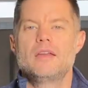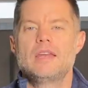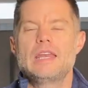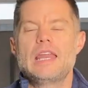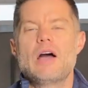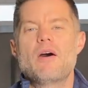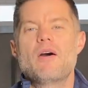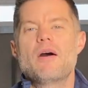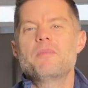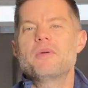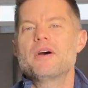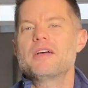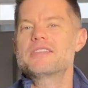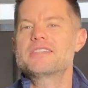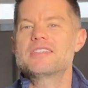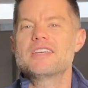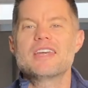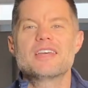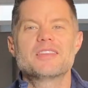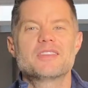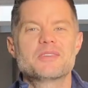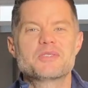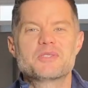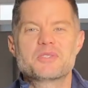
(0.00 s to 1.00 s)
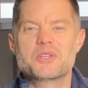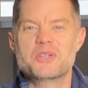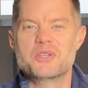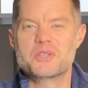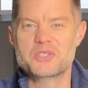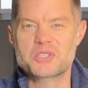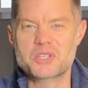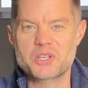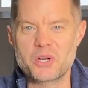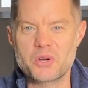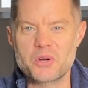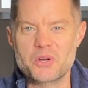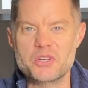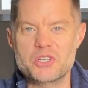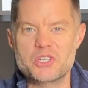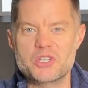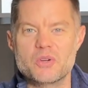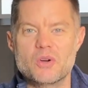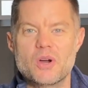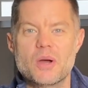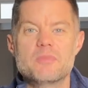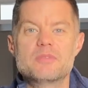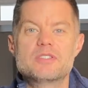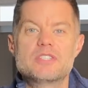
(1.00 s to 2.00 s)
Now, I'm not saying this to discourage
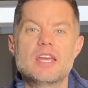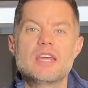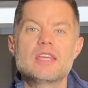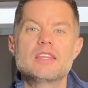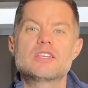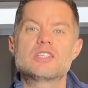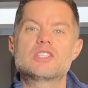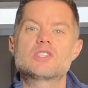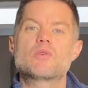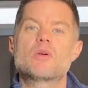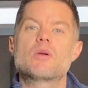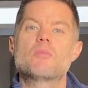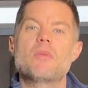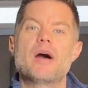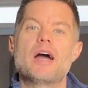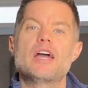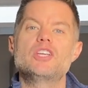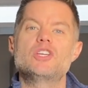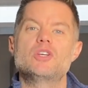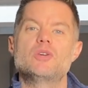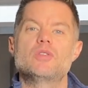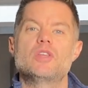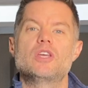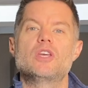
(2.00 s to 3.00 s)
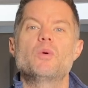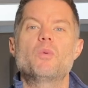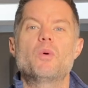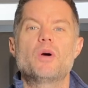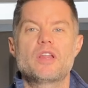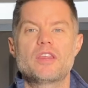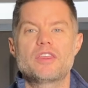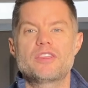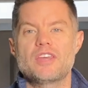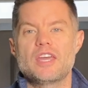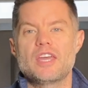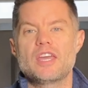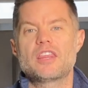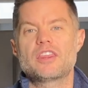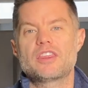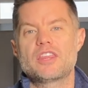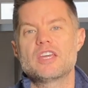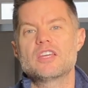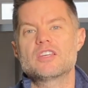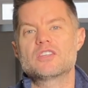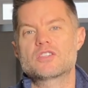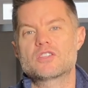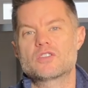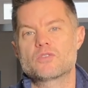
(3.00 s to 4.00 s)
you. I'm saying this to remind you that you want to think
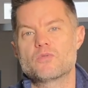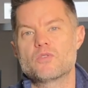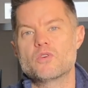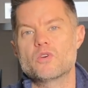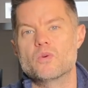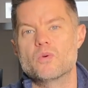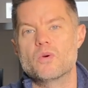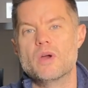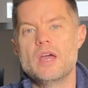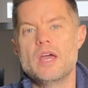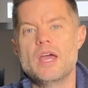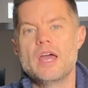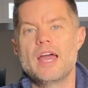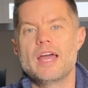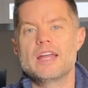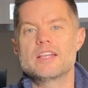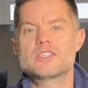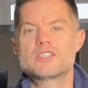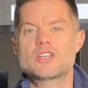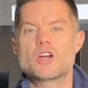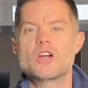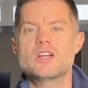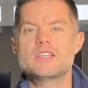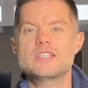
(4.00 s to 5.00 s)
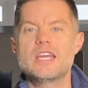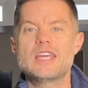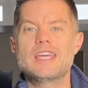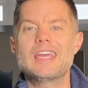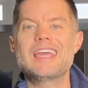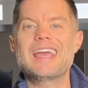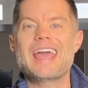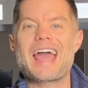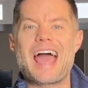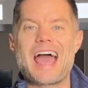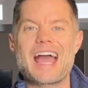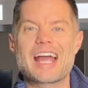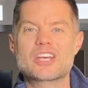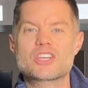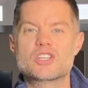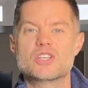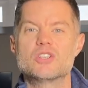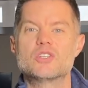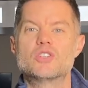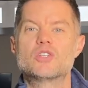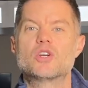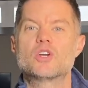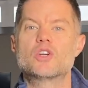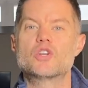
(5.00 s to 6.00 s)
things through and start taking
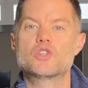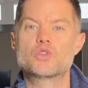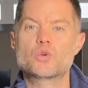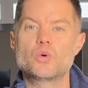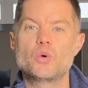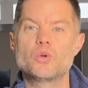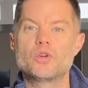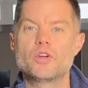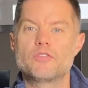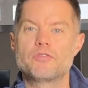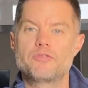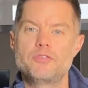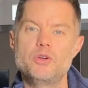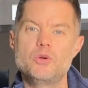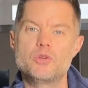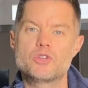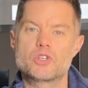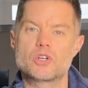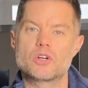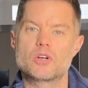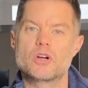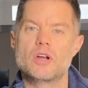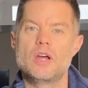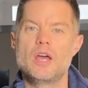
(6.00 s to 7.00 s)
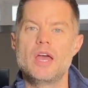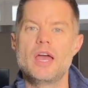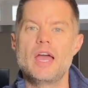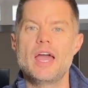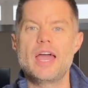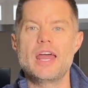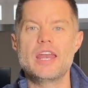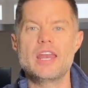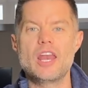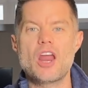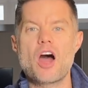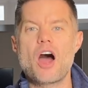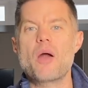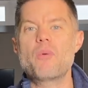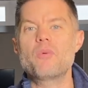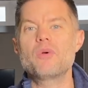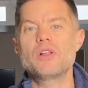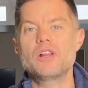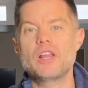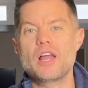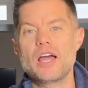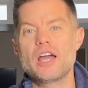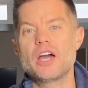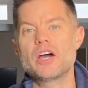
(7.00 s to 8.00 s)
action to control your future and not
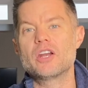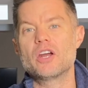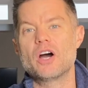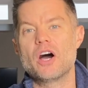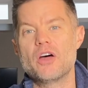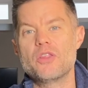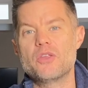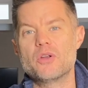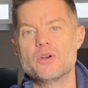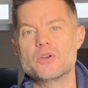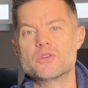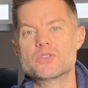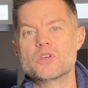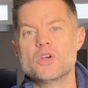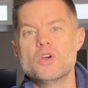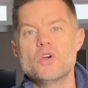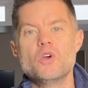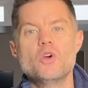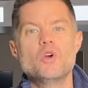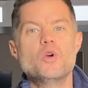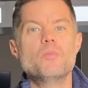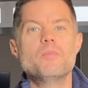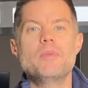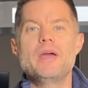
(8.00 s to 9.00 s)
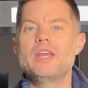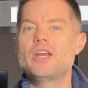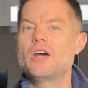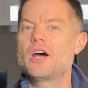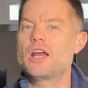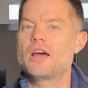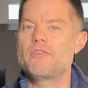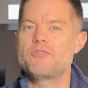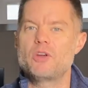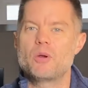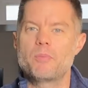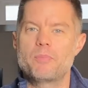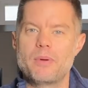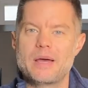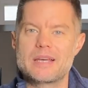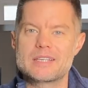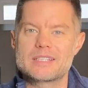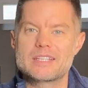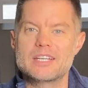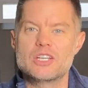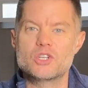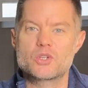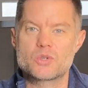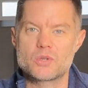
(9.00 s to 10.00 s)
rely on others who may not have your
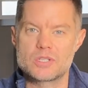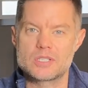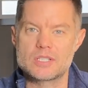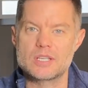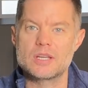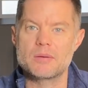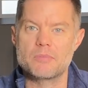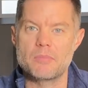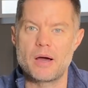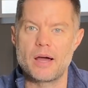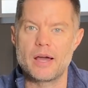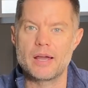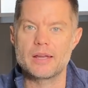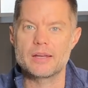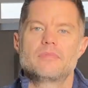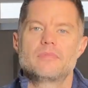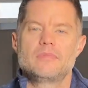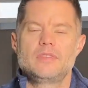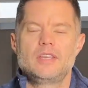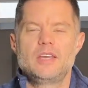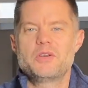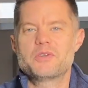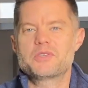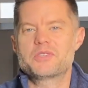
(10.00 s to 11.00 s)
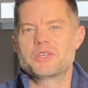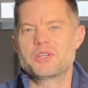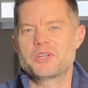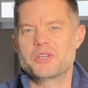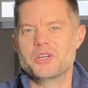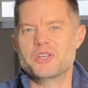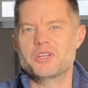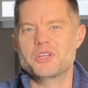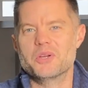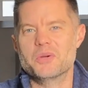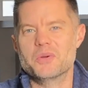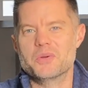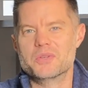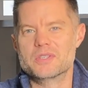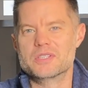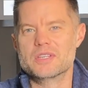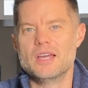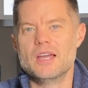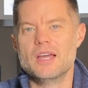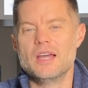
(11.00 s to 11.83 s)
best interest in mind. Here's the good news.